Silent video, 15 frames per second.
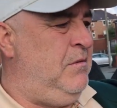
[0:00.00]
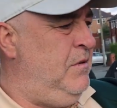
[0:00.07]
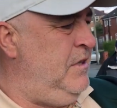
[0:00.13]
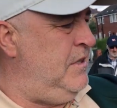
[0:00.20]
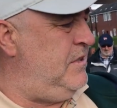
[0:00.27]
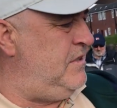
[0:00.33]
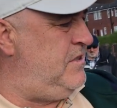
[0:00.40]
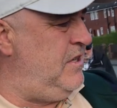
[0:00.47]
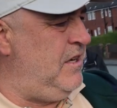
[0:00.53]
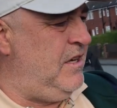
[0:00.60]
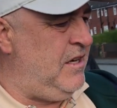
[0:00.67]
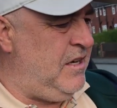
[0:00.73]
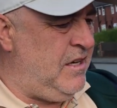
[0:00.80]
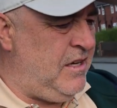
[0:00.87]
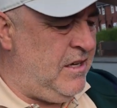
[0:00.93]
But
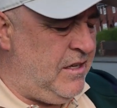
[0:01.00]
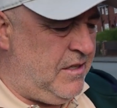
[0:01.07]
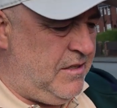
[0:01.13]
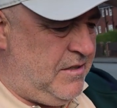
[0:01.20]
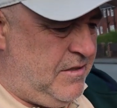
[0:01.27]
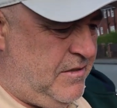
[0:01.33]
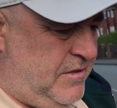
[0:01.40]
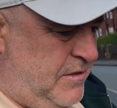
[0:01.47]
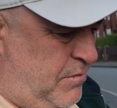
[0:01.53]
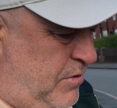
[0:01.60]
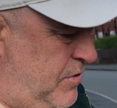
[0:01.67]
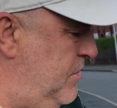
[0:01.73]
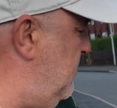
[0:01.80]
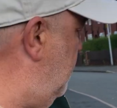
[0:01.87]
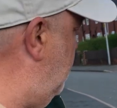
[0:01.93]
there
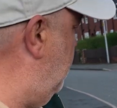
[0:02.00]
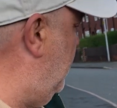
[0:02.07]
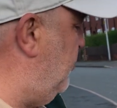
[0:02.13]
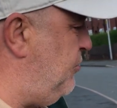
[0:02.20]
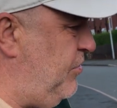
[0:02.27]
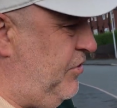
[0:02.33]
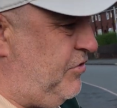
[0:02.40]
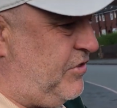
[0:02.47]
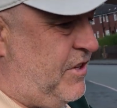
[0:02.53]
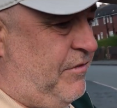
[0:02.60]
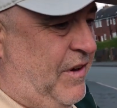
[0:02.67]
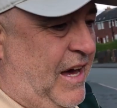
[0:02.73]
was pluses.